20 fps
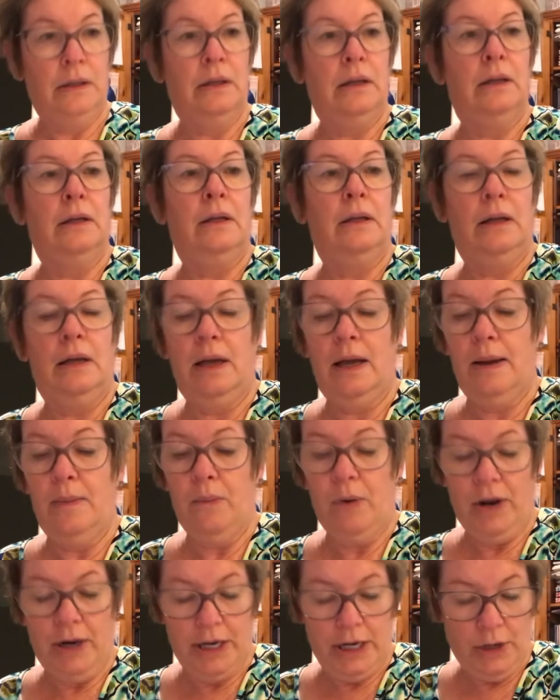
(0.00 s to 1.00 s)

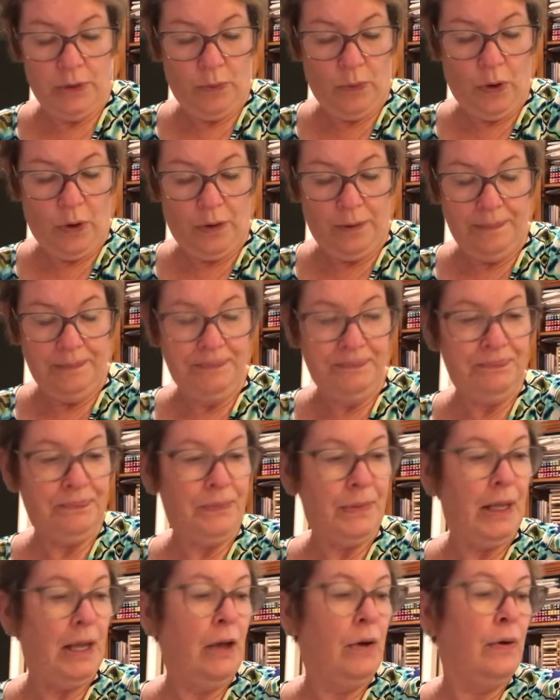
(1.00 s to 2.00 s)
and I'm
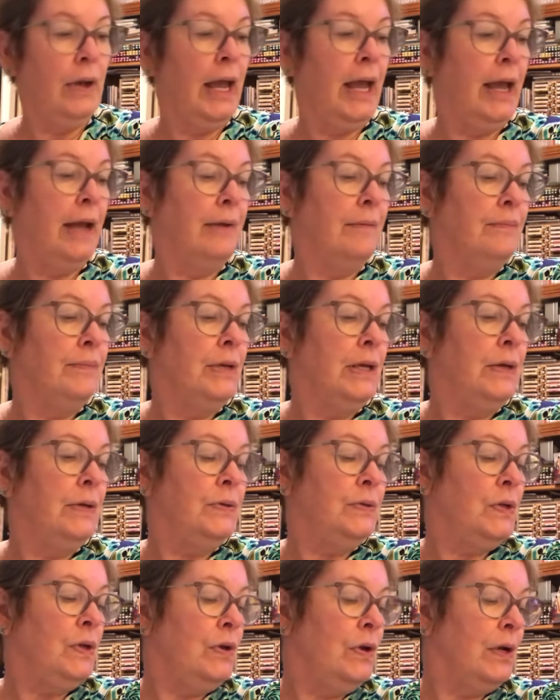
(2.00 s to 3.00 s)
ready to roll.
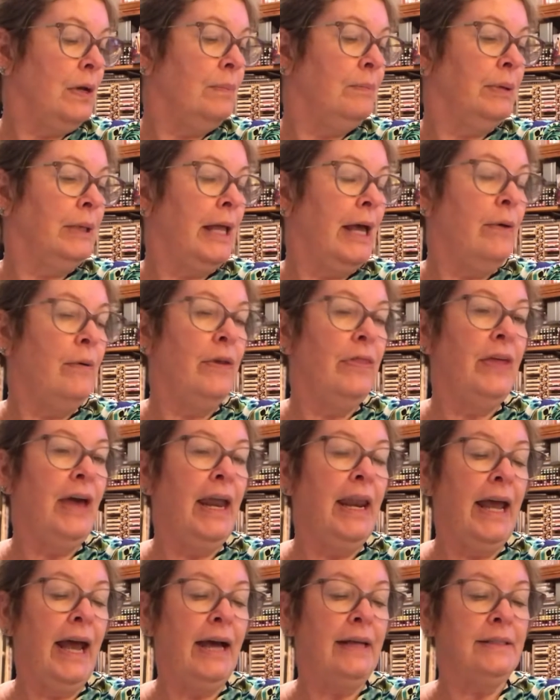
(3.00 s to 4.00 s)
Okay, so
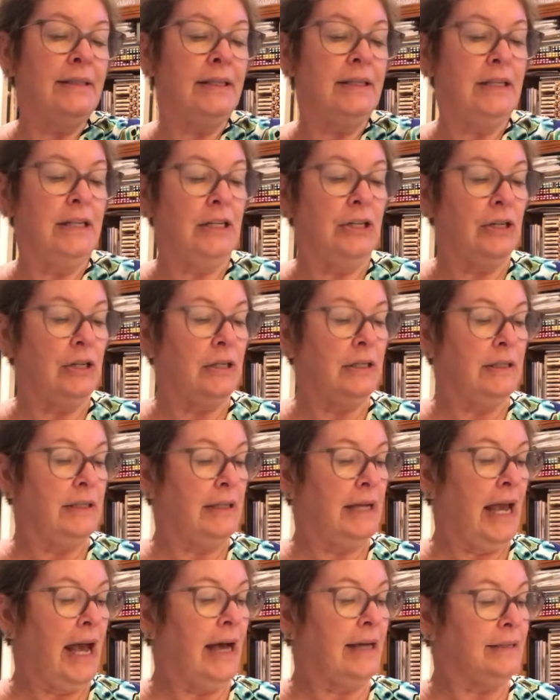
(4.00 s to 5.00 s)
you can play with that
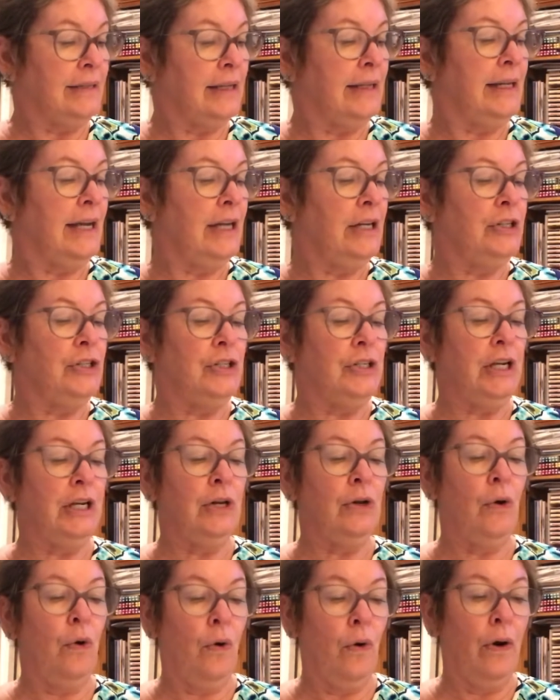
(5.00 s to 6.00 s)

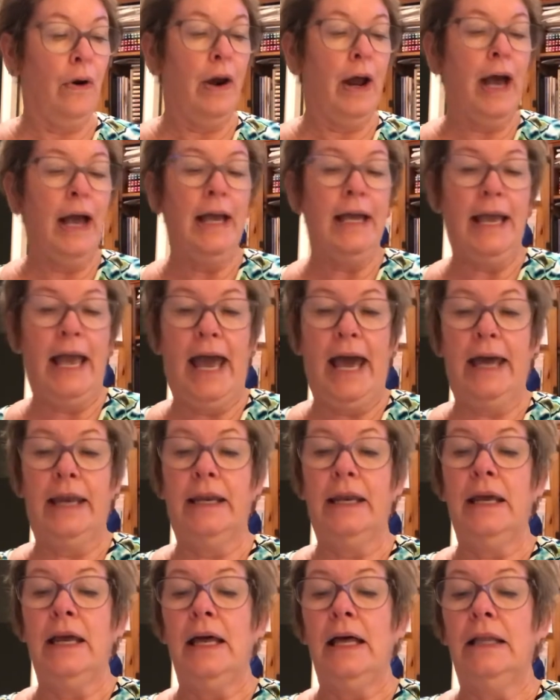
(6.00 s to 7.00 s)
acetate sheet,
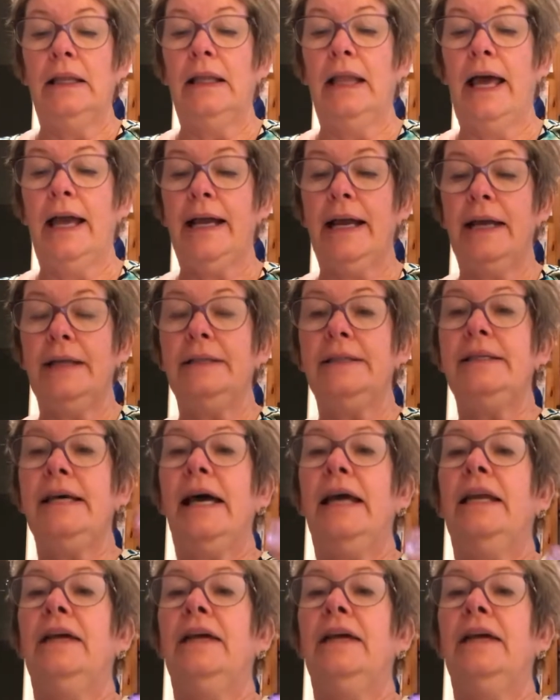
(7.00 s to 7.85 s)
or again,